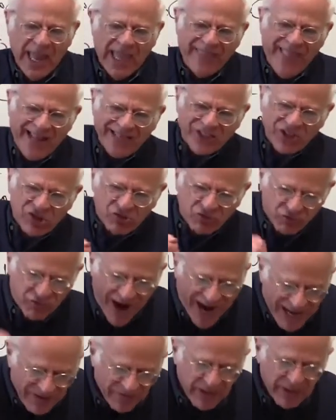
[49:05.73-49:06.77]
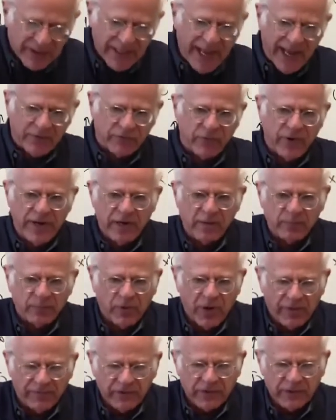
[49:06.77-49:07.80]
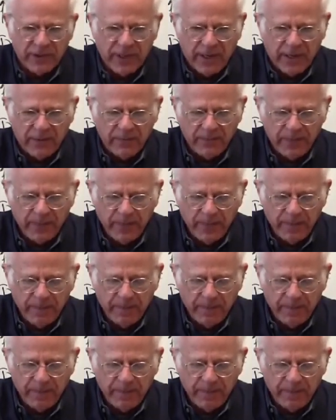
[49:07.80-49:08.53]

and that's driving that rate of profit down.